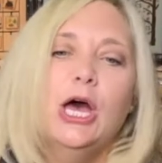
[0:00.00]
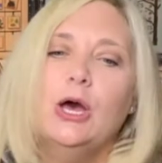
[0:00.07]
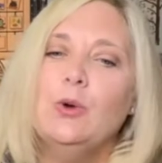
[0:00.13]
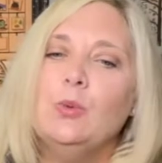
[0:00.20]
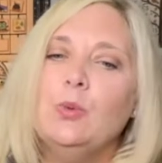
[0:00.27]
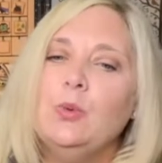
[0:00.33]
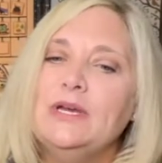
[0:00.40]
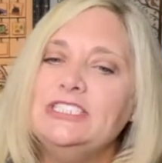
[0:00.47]

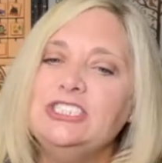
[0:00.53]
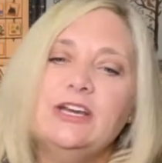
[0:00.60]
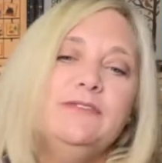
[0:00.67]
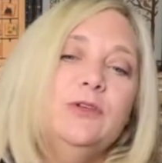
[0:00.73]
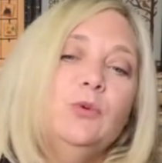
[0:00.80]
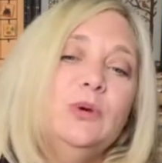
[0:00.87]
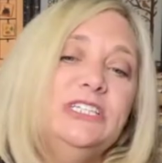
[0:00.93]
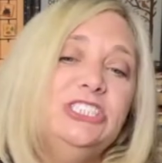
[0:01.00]
which of
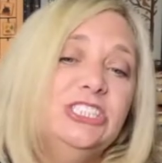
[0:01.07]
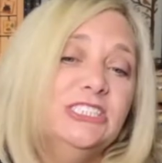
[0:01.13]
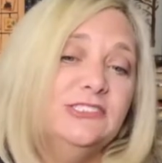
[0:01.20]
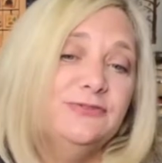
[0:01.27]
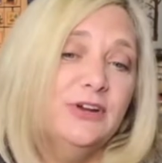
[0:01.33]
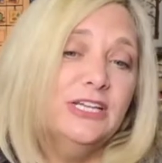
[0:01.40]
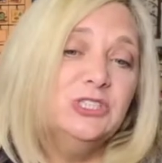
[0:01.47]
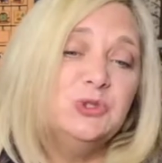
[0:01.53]
the witch's
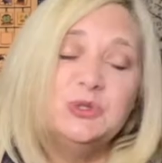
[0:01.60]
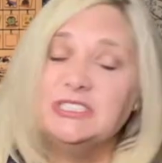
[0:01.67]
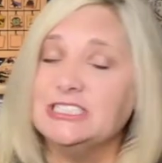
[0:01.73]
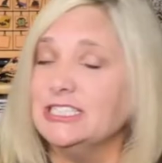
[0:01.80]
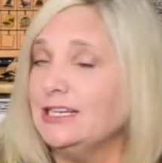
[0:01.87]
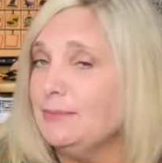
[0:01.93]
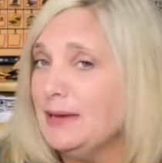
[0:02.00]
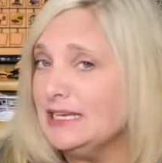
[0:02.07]
friends was
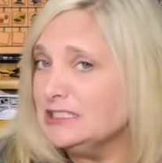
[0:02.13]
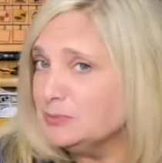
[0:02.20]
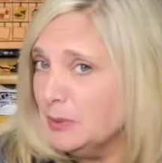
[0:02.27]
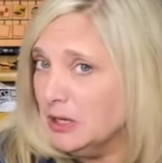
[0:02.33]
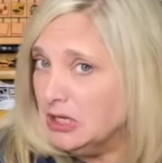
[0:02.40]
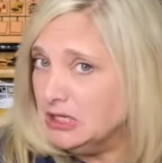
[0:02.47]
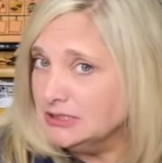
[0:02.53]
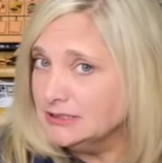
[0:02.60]
good at
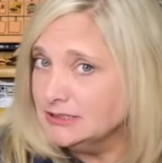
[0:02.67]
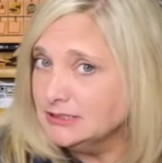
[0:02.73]
baseball?